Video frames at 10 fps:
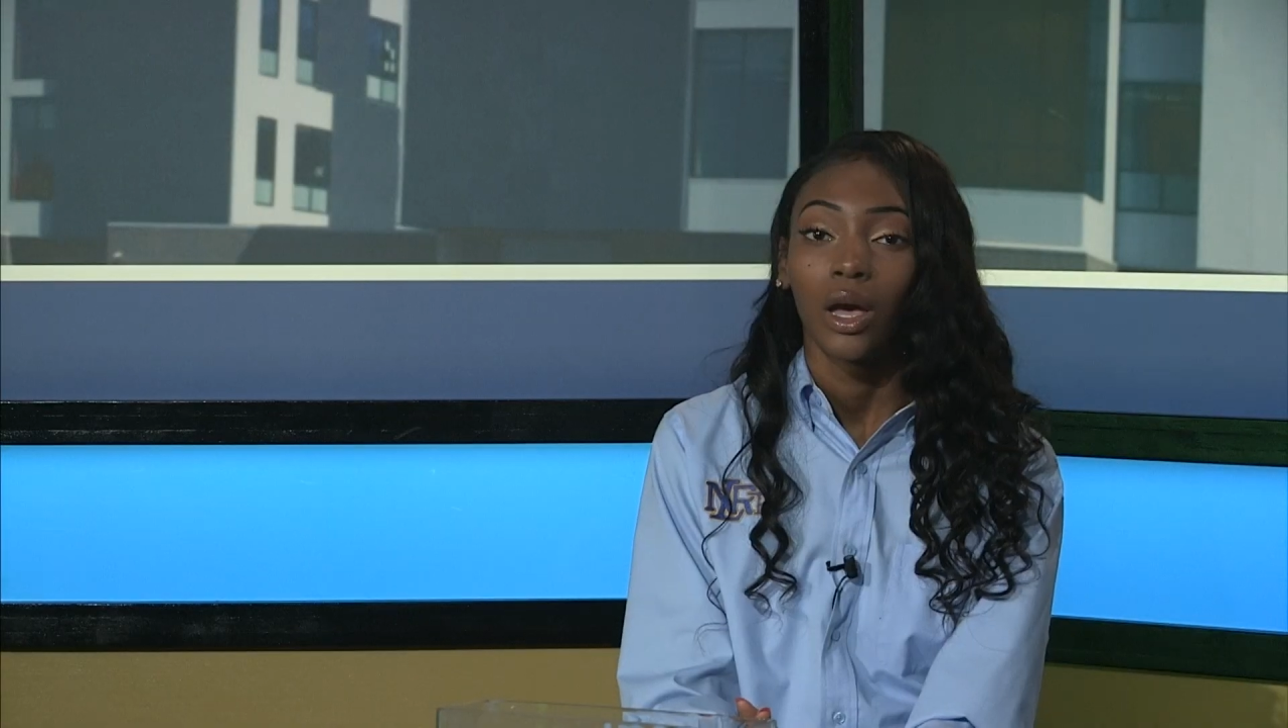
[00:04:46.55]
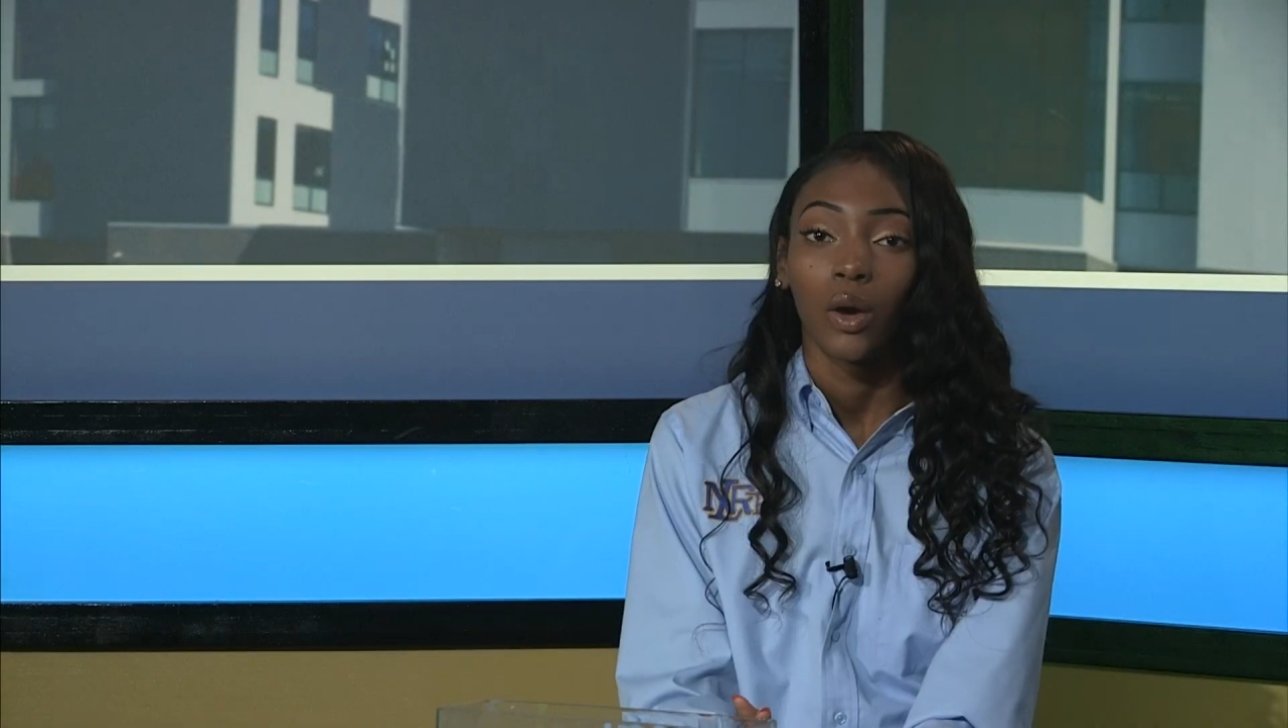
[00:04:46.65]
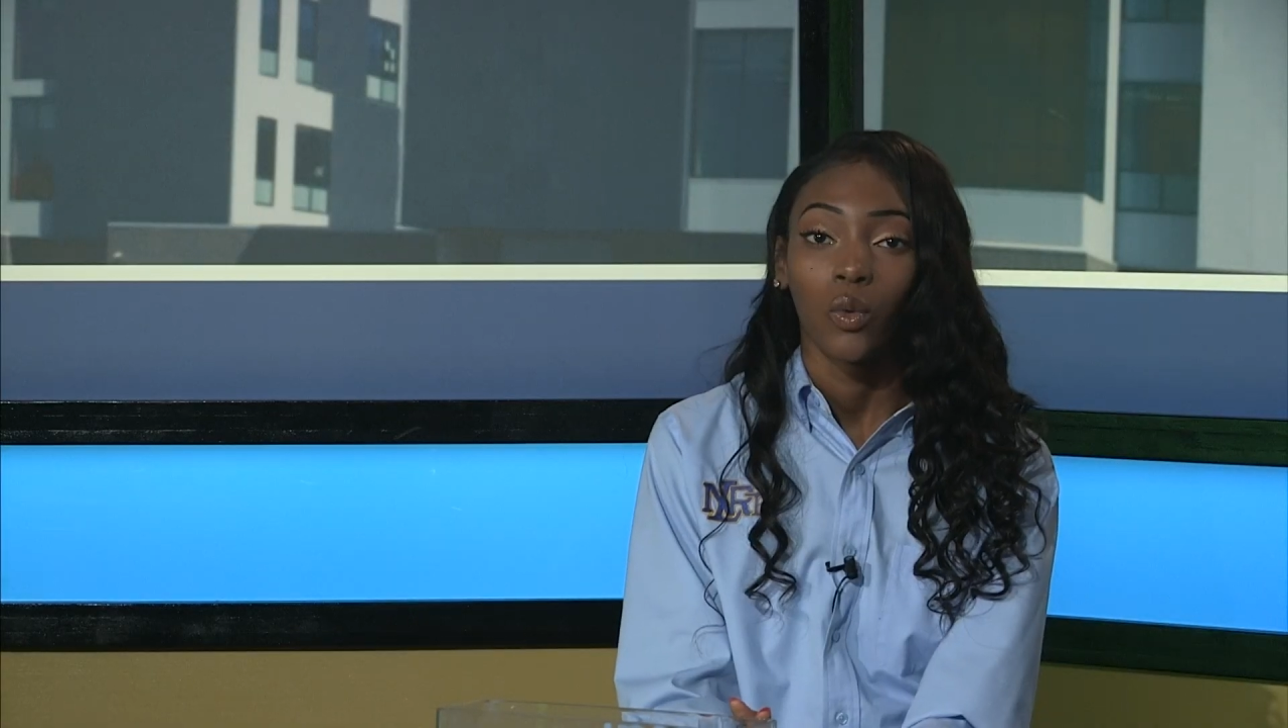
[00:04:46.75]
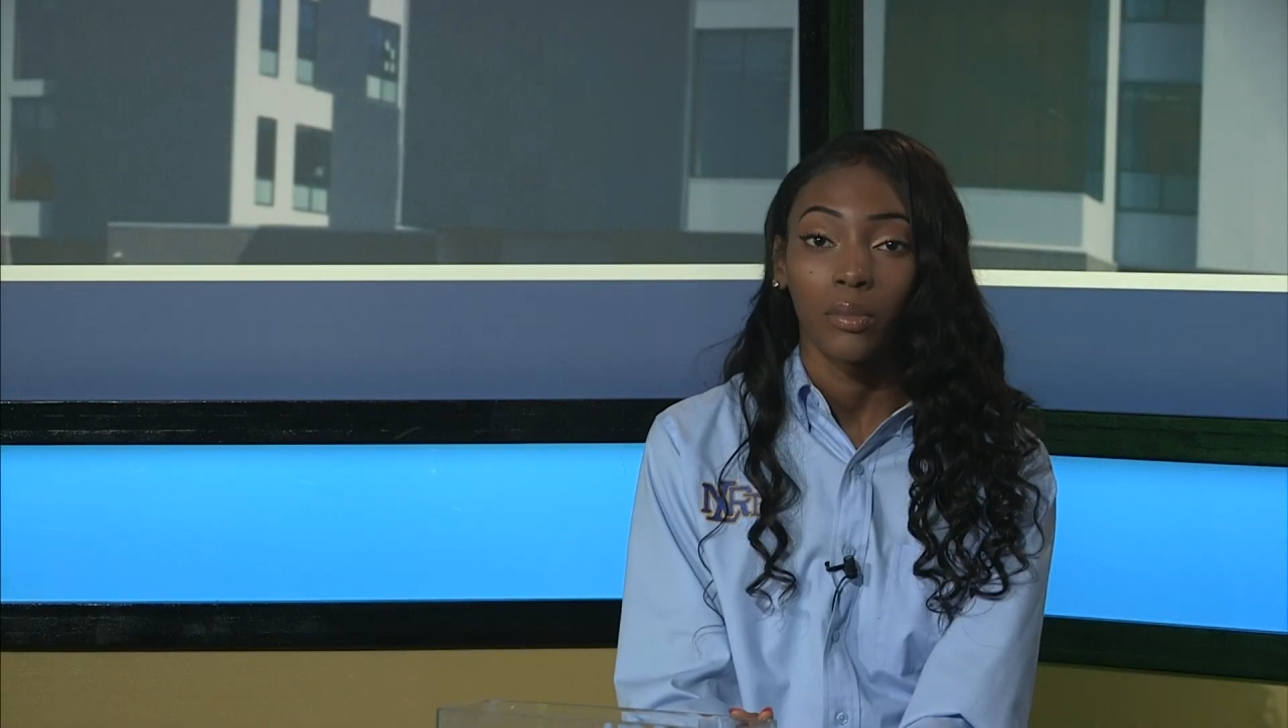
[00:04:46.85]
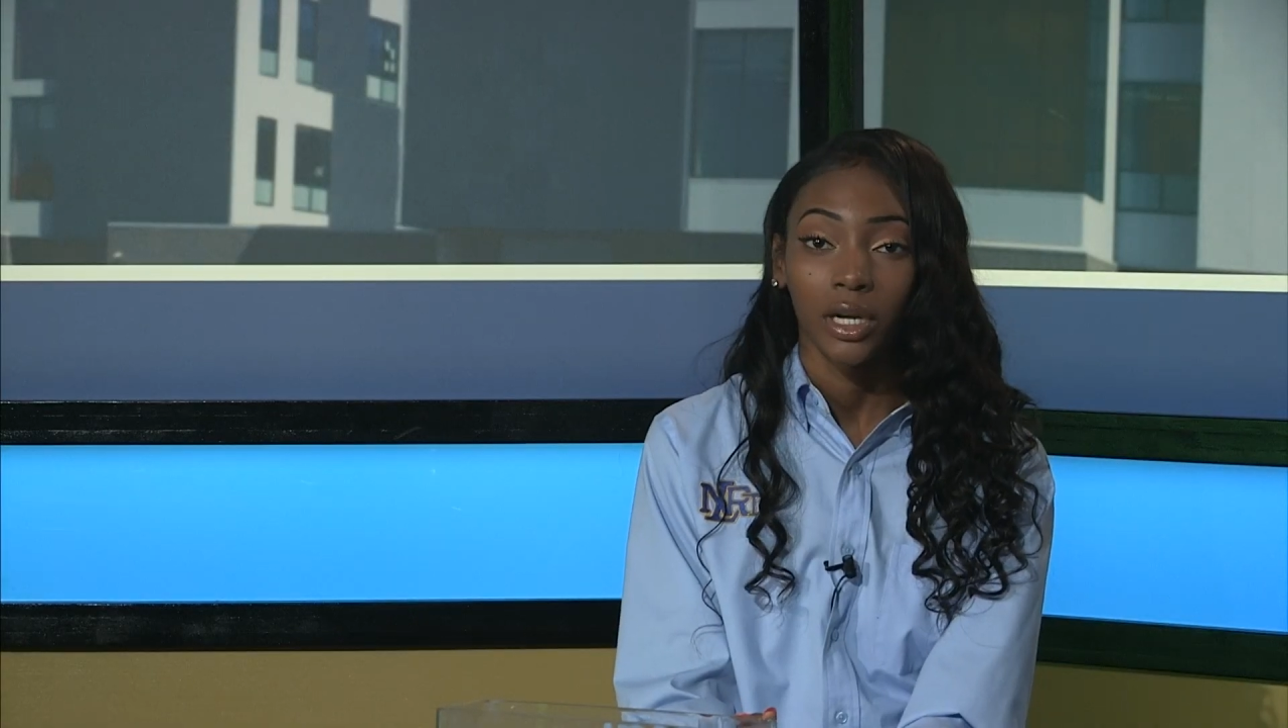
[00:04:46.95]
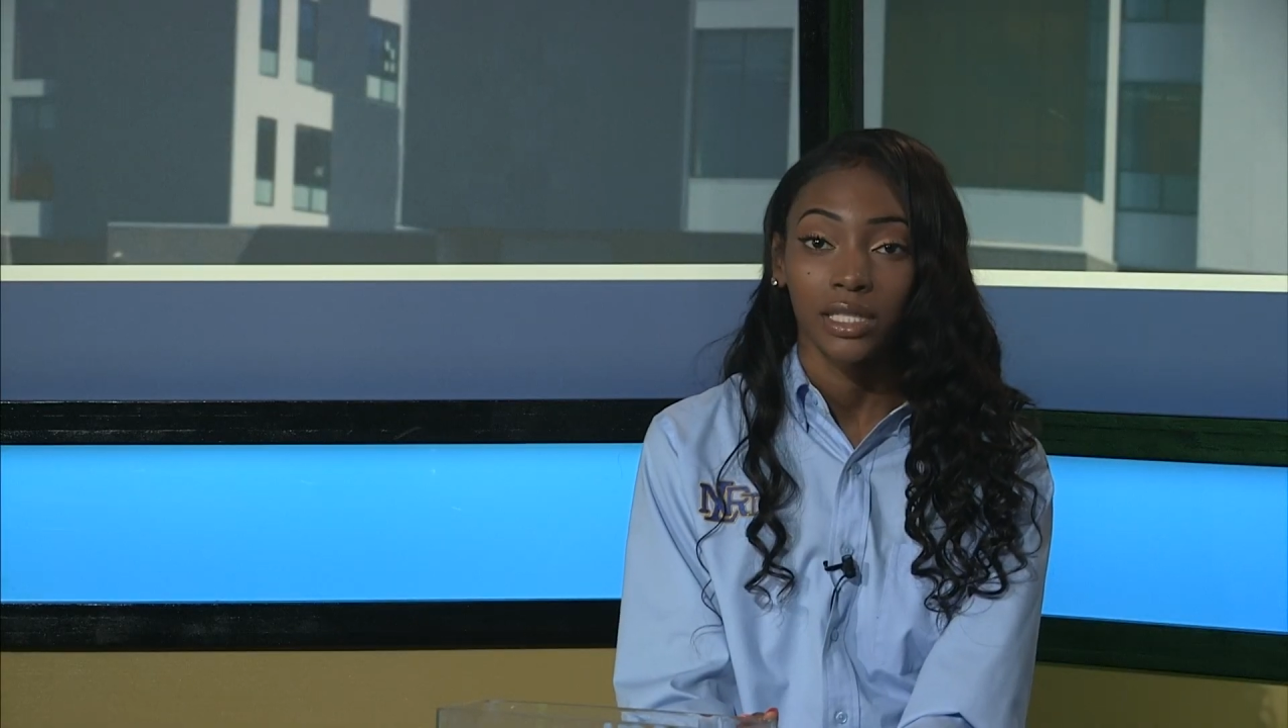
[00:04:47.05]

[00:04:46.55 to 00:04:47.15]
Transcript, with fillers: One more